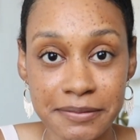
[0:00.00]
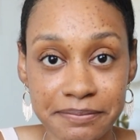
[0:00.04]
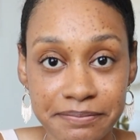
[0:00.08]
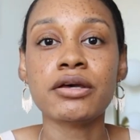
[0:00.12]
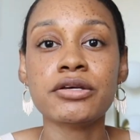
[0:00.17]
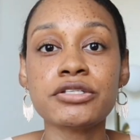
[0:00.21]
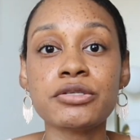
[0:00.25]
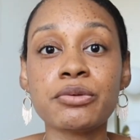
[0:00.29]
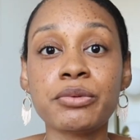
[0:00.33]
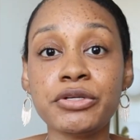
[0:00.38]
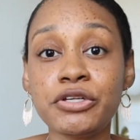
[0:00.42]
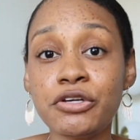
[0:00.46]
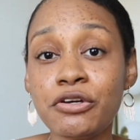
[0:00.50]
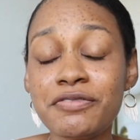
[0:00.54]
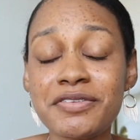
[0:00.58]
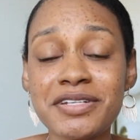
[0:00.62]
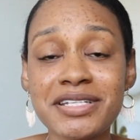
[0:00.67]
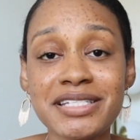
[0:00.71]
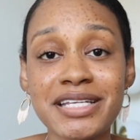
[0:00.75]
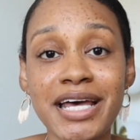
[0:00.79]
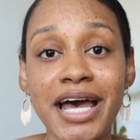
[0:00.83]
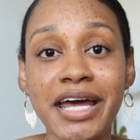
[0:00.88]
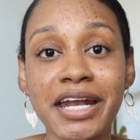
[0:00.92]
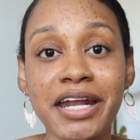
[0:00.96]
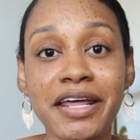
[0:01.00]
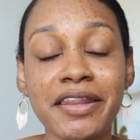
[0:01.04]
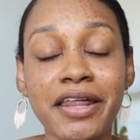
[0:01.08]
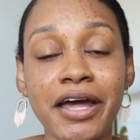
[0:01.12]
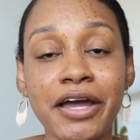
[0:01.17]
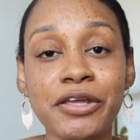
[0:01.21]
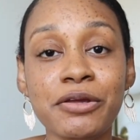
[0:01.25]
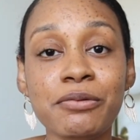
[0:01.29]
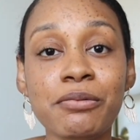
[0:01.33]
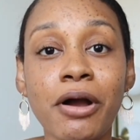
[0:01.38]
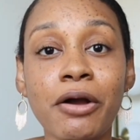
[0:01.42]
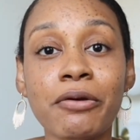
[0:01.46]
So when you've decided
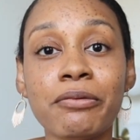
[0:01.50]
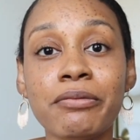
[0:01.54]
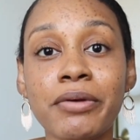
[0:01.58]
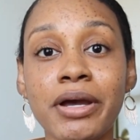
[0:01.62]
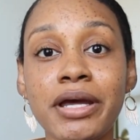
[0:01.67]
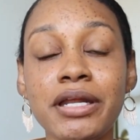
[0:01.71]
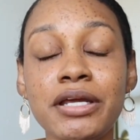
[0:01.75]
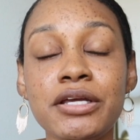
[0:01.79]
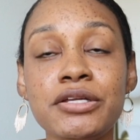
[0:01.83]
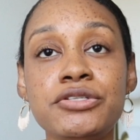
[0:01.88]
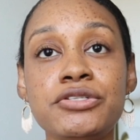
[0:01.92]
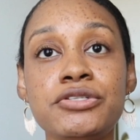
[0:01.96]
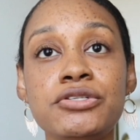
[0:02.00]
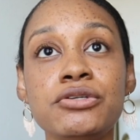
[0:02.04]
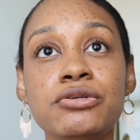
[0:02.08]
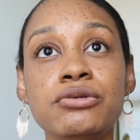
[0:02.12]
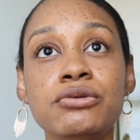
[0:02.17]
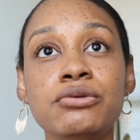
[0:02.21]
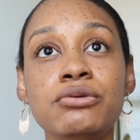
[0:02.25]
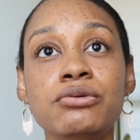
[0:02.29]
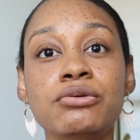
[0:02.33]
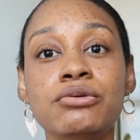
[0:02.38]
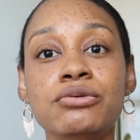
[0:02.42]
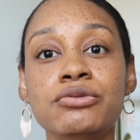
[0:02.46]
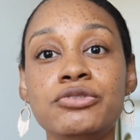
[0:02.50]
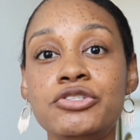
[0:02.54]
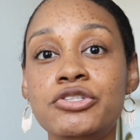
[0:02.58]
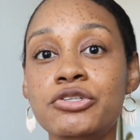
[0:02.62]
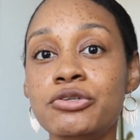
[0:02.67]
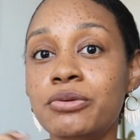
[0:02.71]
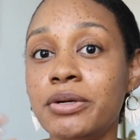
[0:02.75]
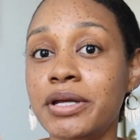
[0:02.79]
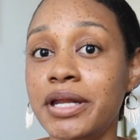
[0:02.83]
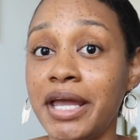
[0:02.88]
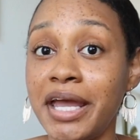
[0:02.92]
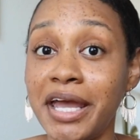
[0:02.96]
that you are ready to
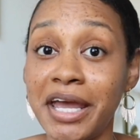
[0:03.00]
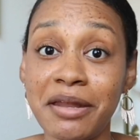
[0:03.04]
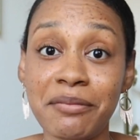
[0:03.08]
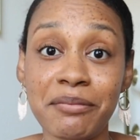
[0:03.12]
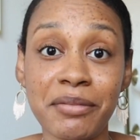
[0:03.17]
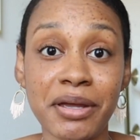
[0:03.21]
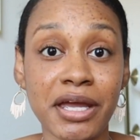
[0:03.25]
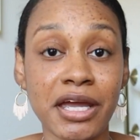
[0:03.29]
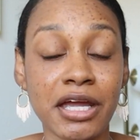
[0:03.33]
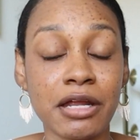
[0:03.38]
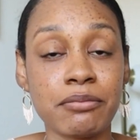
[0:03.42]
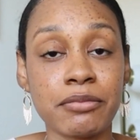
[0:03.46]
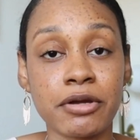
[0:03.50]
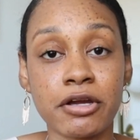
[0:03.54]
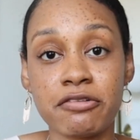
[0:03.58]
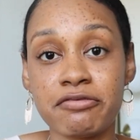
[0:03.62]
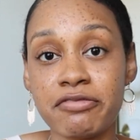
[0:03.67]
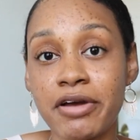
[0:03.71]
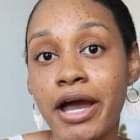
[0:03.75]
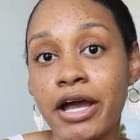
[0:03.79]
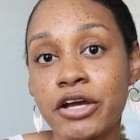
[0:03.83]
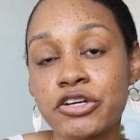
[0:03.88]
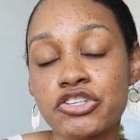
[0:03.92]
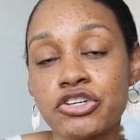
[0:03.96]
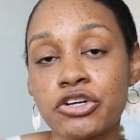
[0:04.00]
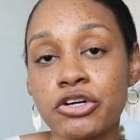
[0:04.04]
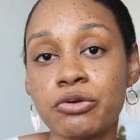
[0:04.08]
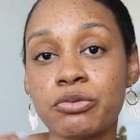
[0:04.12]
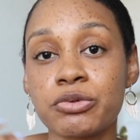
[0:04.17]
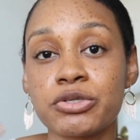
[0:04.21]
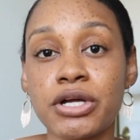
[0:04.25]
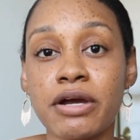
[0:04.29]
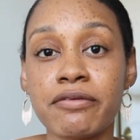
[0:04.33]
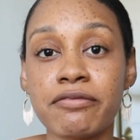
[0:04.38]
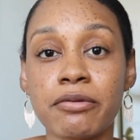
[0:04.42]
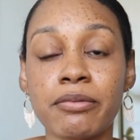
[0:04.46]
do it handmade, manufactured,
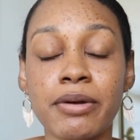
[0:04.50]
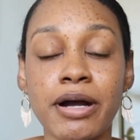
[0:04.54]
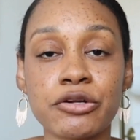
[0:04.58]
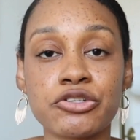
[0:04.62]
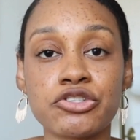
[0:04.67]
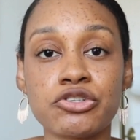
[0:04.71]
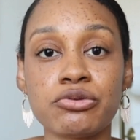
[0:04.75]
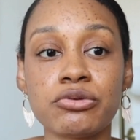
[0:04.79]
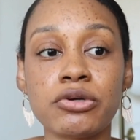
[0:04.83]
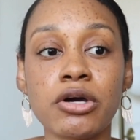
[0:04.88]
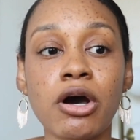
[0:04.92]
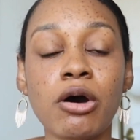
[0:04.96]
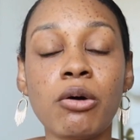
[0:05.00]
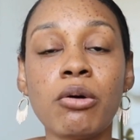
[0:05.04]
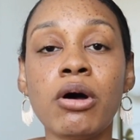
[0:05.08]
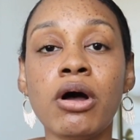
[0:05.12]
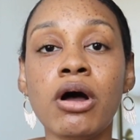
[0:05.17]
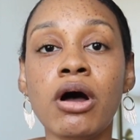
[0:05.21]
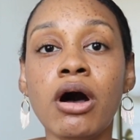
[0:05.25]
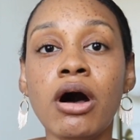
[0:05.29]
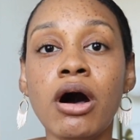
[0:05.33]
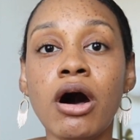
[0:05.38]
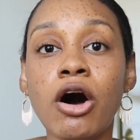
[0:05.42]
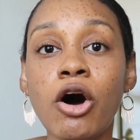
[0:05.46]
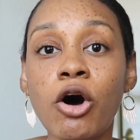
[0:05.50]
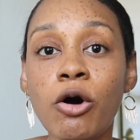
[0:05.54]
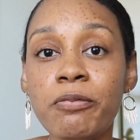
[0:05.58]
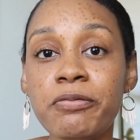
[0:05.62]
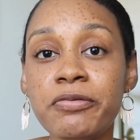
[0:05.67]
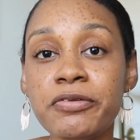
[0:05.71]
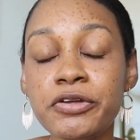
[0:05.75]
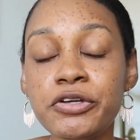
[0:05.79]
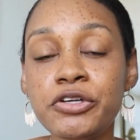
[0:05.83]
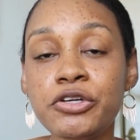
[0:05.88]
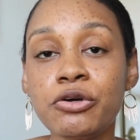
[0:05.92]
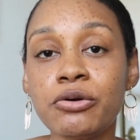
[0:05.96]
whichever route you go,
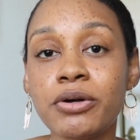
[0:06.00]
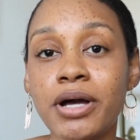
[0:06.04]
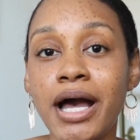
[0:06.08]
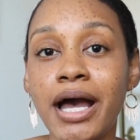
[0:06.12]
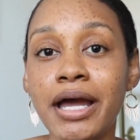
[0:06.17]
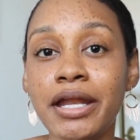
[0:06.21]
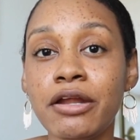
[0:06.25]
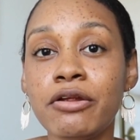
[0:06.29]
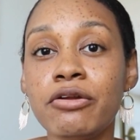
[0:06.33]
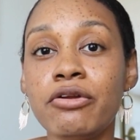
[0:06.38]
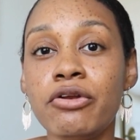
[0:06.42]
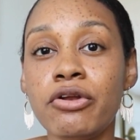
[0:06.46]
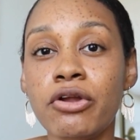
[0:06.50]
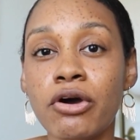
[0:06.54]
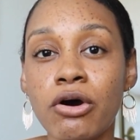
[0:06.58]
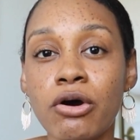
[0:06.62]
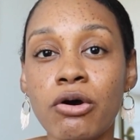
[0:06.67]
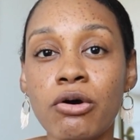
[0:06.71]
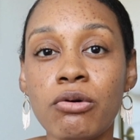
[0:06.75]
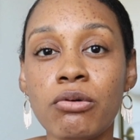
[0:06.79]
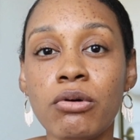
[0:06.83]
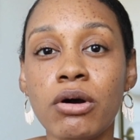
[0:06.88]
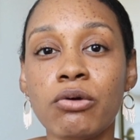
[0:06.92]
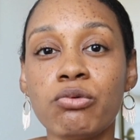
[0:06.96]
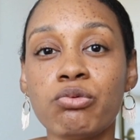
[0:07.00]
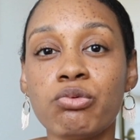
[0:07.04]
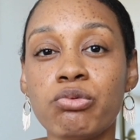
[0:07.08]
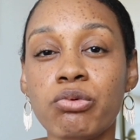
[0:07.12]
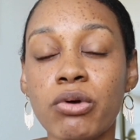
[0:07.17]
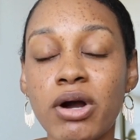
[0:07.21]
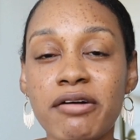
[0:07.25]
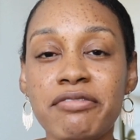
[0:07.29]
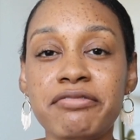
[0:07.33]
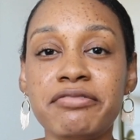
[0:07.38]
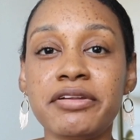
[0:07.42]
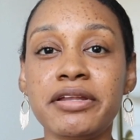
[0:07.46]
hopefully you'll kind of know
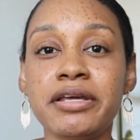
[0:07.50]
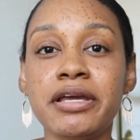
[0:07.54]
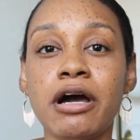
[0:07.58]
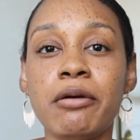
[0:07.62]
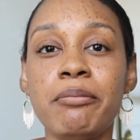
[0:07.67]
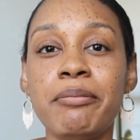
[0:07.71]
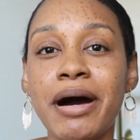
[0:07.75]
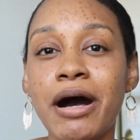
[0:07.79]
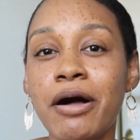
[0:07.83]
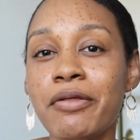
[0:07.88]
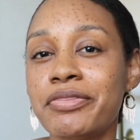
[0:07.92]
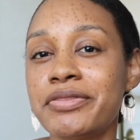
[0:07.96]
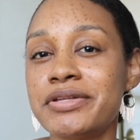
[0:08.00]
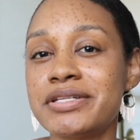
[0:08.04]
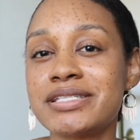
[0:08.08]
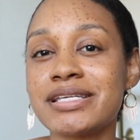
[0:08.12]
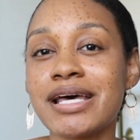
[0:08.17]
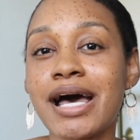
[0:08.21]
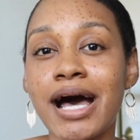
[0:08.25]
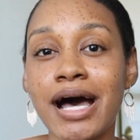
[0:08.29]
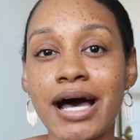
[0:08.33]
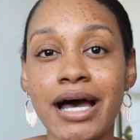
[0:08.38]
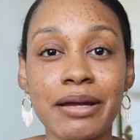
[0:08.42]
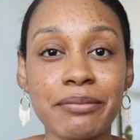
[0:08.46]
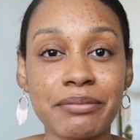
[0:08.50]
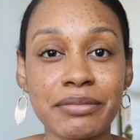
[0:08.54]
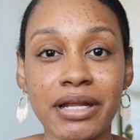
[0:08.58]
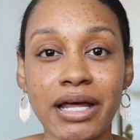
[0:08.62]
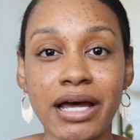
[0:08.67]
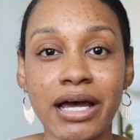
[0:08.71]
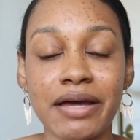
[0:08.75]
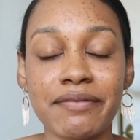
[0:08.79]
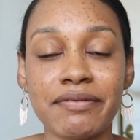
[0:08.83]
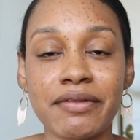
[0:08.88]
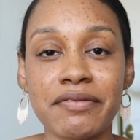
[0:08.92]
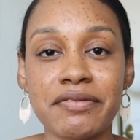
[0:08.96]
roughly about the
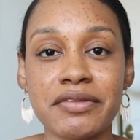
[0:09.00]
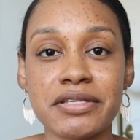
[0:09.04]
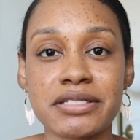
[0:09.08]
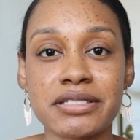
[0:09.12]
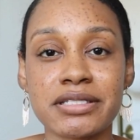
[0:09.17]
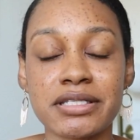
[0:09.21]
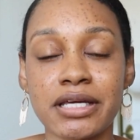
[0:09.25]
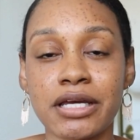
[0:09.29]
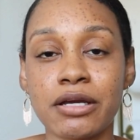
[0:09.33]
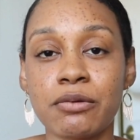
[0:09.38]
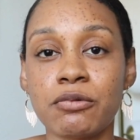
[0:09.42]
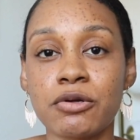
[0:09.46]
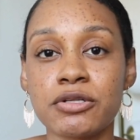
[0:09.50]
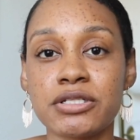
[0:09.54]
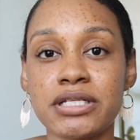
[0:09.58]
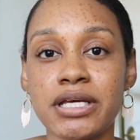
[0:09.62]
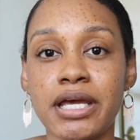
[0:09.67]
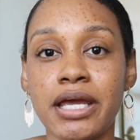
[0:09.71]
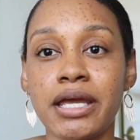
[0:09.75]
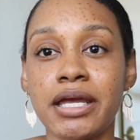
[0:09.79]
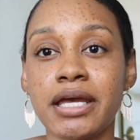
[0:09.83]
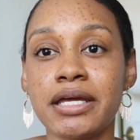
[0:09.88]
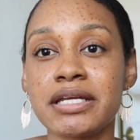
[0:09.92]
timeline that this thing will take.